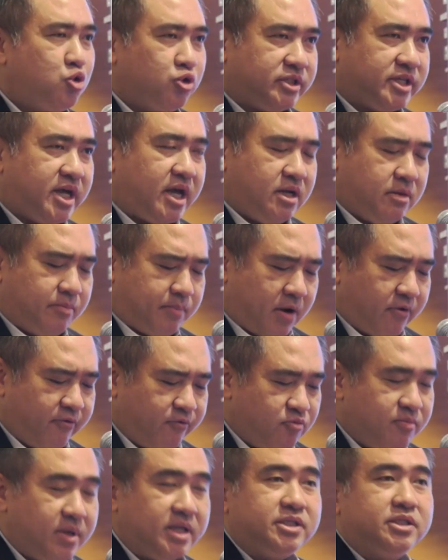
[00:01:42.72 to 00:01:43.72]
to send a
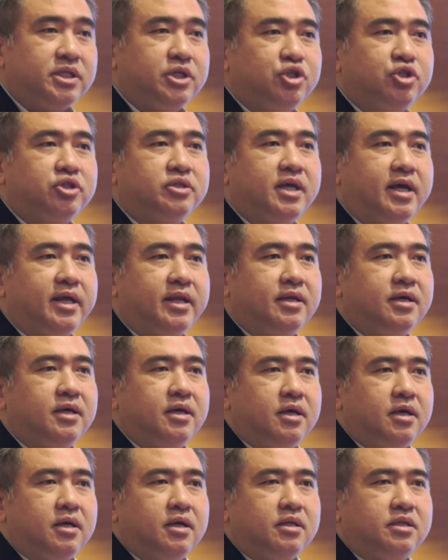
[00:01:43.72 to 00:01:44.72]
powerful message that
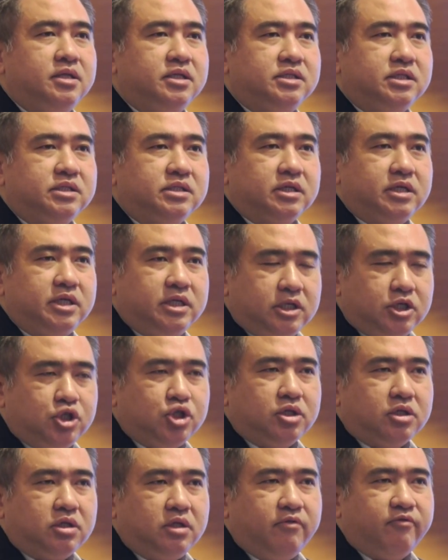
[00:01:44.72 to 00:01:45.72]
this is an
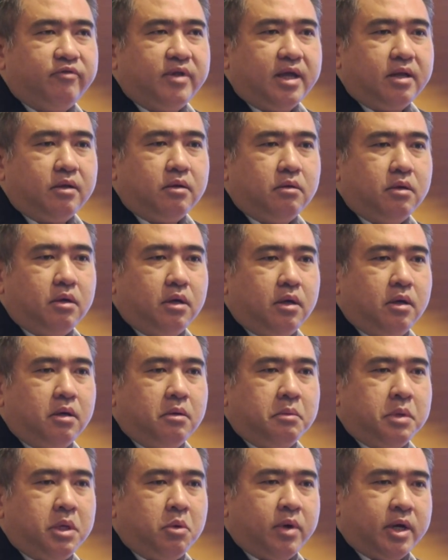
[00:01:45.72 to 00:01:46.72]
initiative that
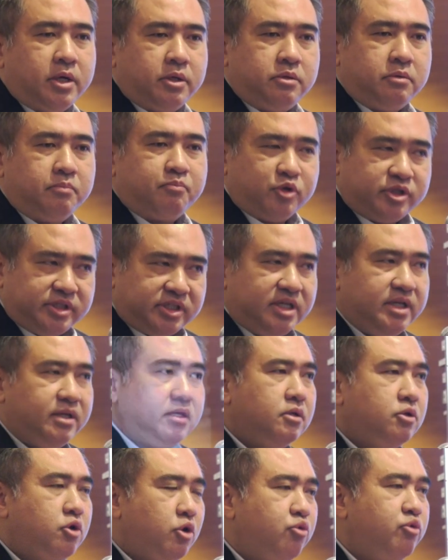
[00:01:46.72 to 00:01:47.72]
uh, we want to
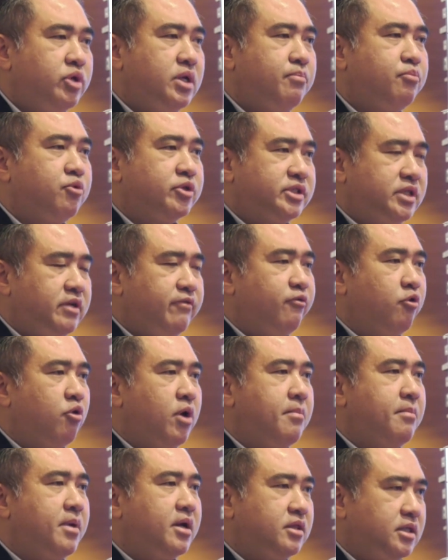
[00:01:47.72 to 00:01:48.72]
proceed, not only proceed for
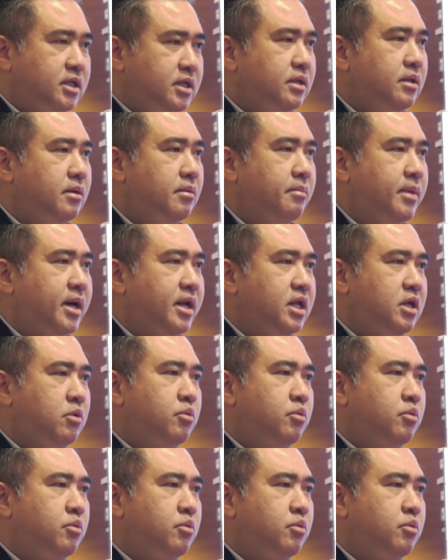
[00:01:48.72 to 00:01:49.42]
MRT, but